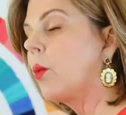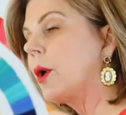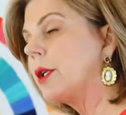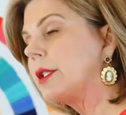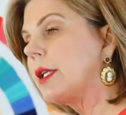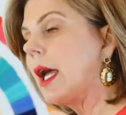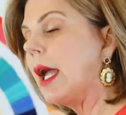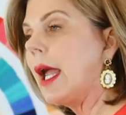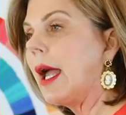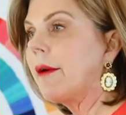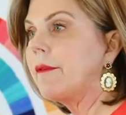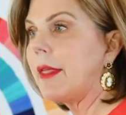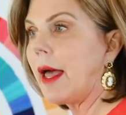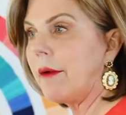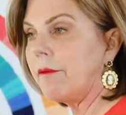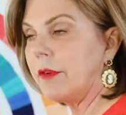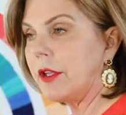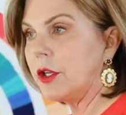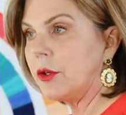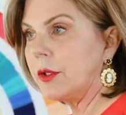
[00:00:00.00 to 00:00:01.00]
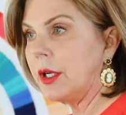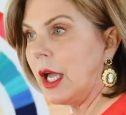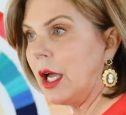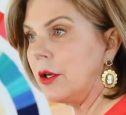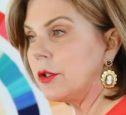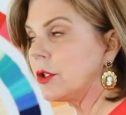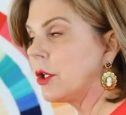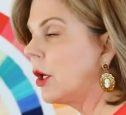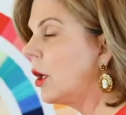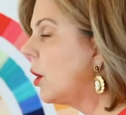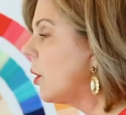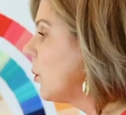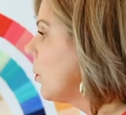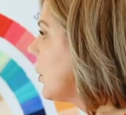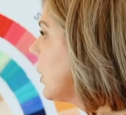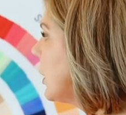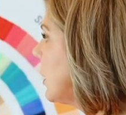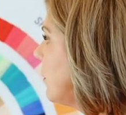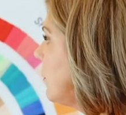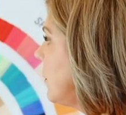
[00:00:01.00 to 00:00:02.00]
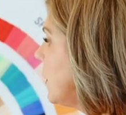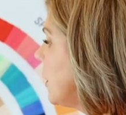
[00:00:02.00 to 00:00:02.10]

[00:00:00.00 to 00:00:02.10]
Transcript: Once I have that figured out, we're going